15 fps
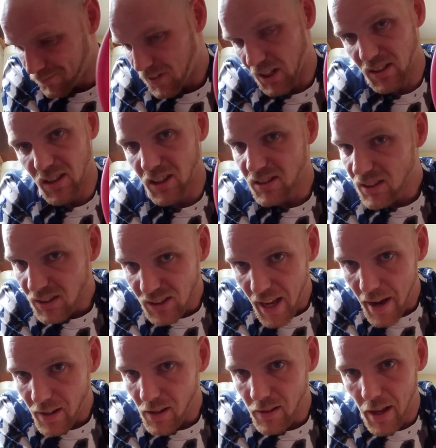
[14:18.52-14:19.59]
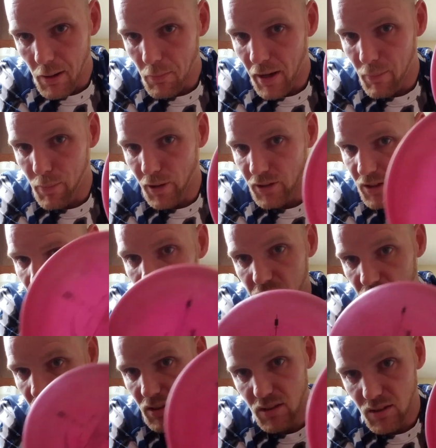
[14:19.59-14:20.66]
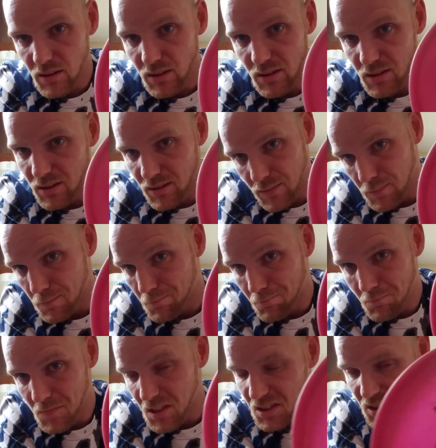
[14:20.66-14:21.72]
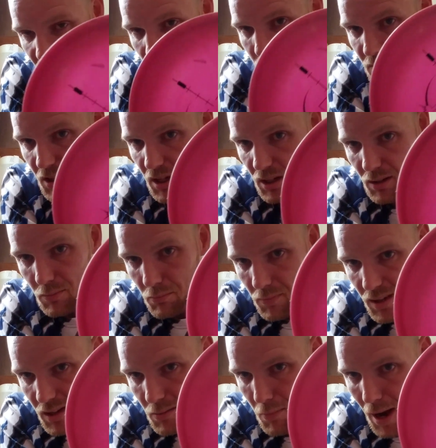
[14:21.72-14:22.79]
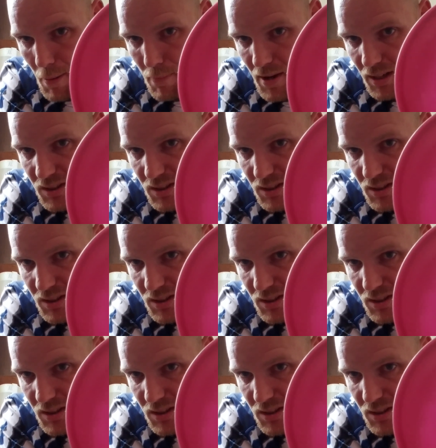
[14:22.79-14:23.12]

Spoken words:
Thing does exactly like my Buzz SS. It's the same thing, and it might be a